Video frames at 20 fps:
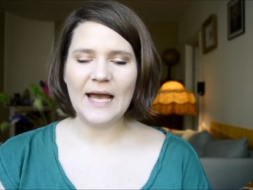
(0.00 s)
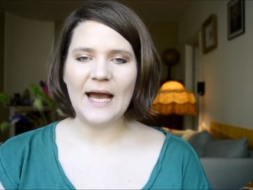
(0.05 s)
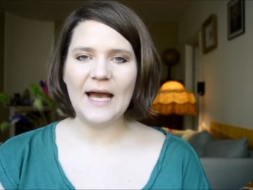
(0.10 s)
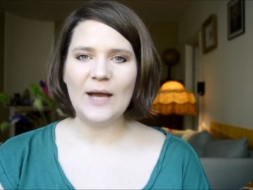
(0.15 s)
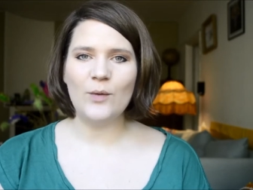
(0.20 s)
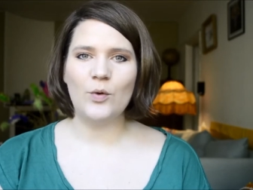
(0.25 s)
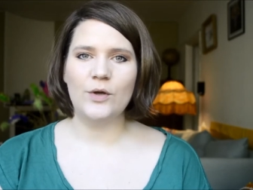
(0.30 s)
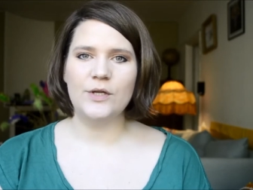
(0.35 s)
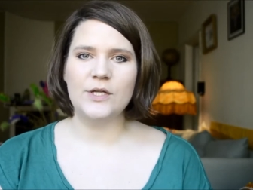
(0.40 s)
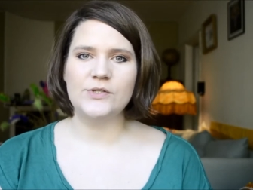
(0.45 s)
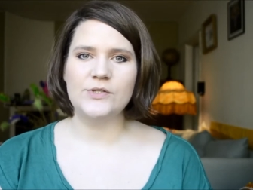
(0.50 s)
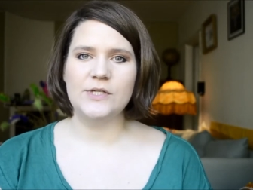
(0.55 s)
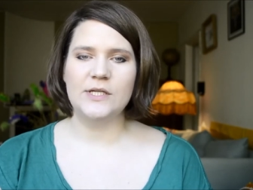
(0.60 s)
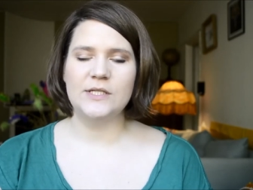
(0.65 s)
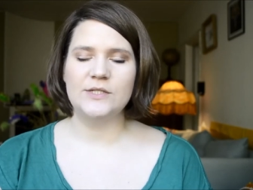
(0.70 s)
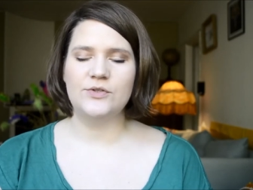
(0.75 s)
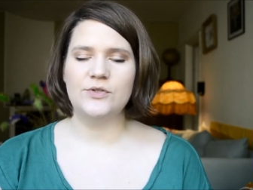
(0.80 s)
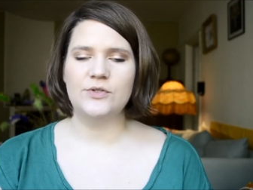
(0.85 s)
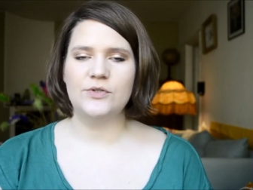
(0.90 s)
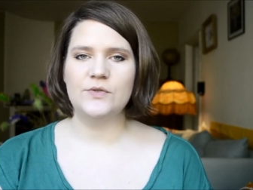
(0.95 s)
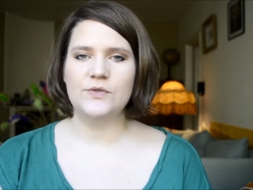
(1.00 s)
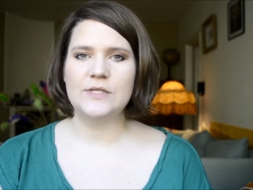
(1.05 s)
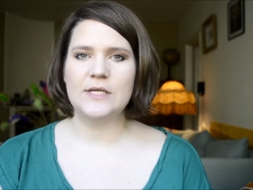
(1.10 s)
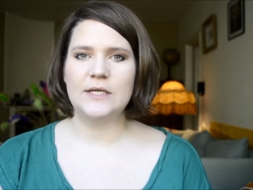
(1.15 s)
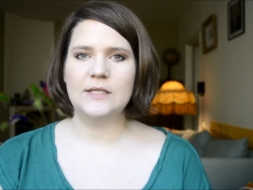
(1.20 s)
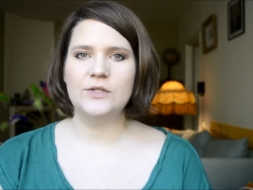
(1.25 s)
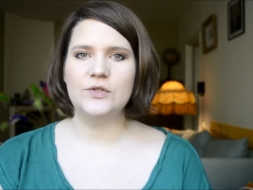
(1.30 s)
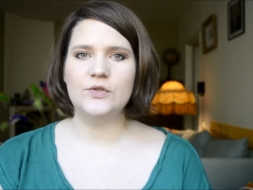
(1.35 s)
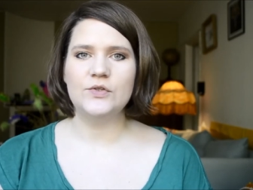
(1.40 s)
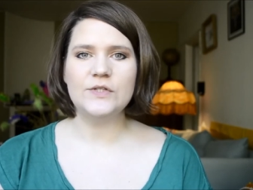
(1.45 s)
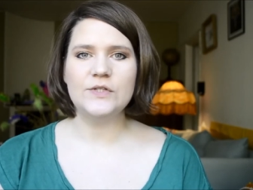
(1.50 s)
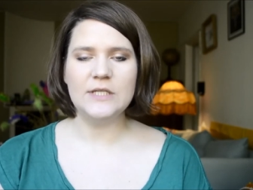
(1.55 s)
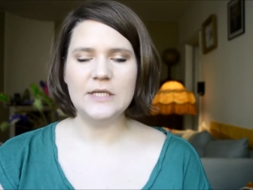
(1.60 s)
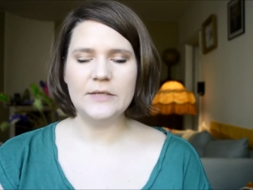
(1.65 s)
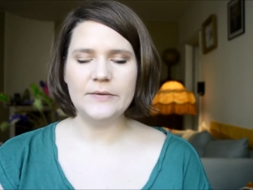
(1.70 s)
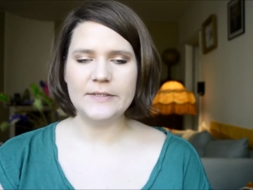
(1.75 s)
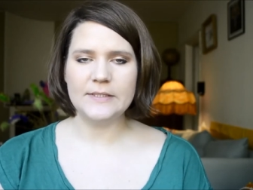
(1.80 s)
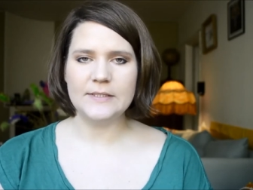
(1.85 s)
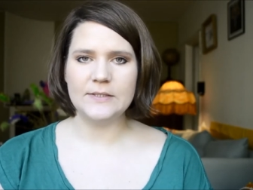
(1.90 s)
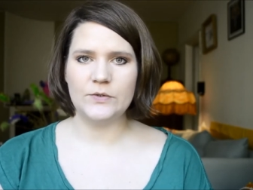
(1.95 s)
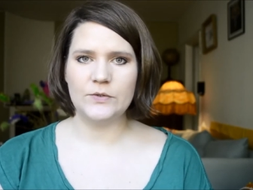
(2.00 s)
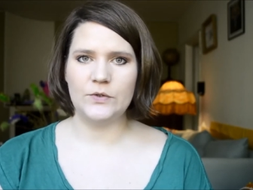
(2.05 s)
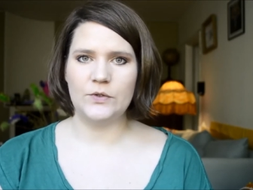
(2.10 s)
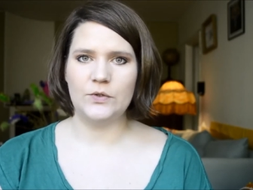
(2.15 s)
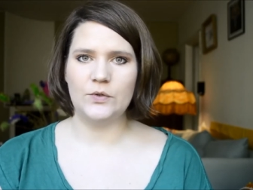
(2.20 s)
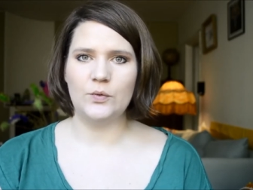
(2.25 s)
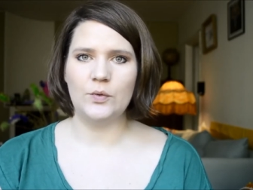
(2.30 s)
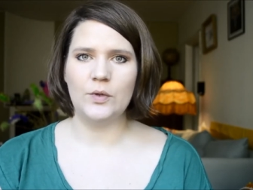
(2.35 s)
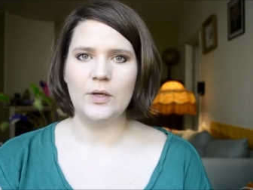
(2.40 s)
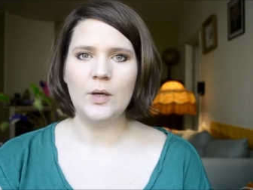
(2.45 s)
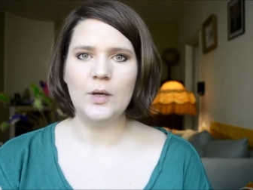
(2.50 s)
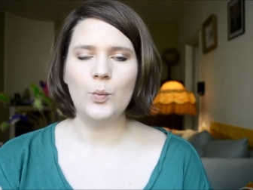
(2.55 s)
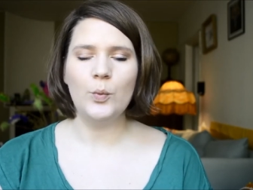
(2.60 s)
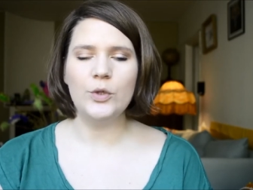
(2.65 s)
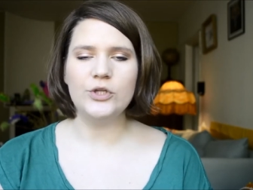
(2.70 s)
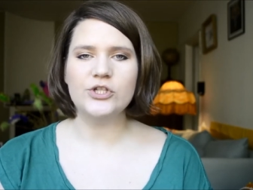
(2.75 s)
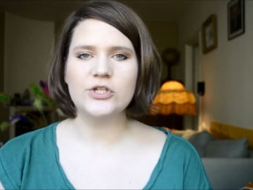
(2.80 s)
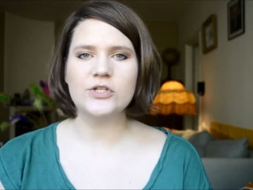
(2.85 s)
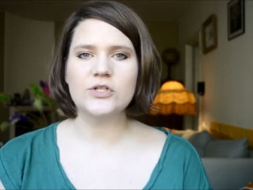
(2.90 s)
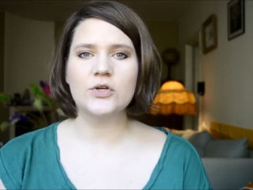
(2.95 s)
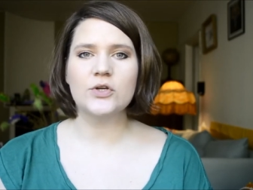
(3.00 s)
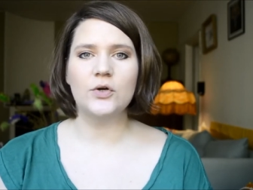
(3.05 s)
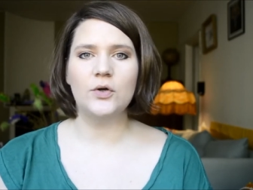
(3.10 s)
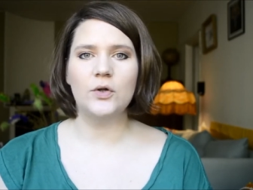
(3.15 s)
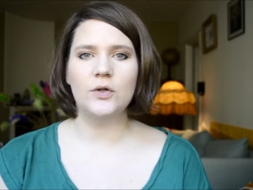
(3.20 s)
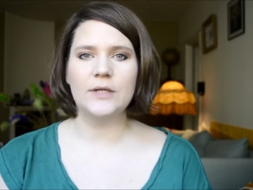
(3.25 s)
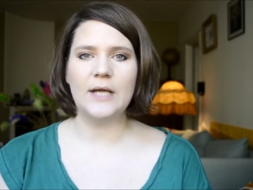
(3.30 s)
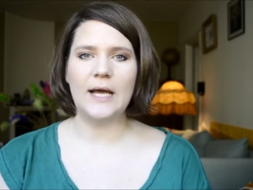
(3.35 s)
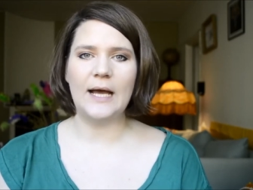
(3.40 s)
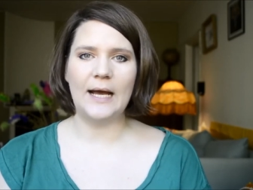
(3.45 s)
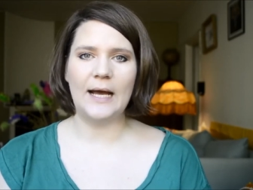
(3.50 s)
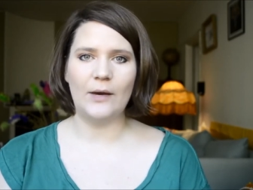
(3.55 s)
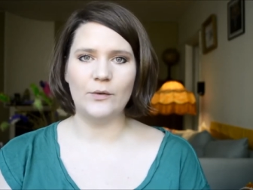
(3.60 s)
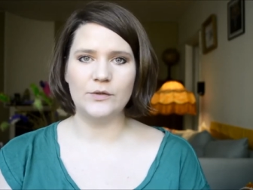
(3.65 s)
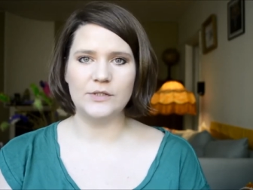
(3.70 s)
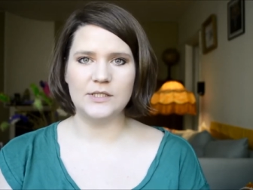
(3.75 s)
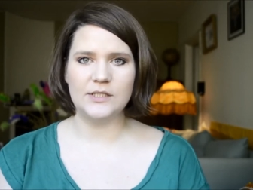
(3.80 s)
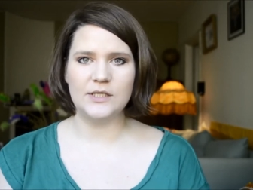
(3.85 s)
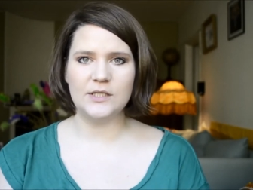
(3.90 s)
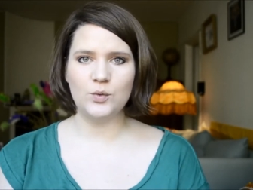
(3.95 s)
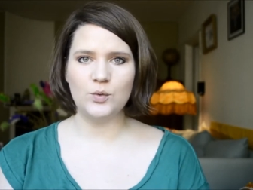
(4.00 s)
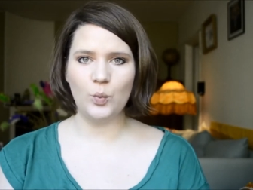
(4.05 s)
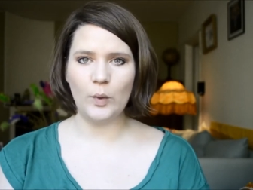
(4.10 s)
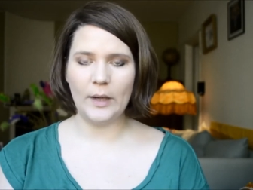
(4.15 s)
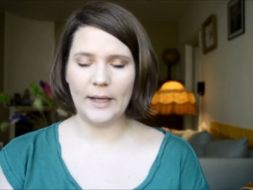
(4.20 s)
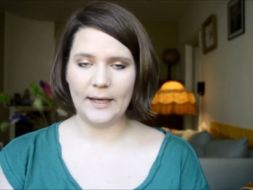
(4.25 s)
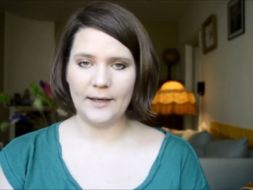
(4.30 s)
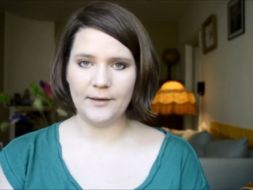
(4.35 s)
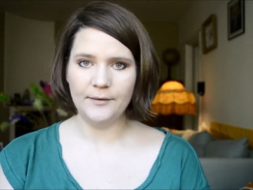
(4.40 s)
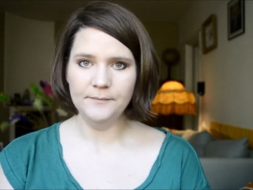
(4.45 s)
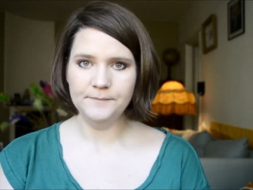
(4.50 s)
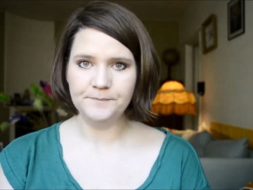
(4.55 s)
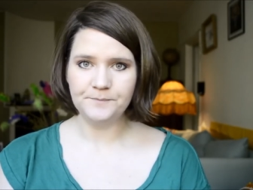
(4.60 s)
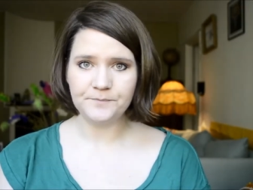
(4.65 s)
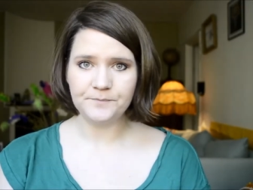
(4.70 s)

I wanted to introduce a new series to you, which is called How Did It Wear?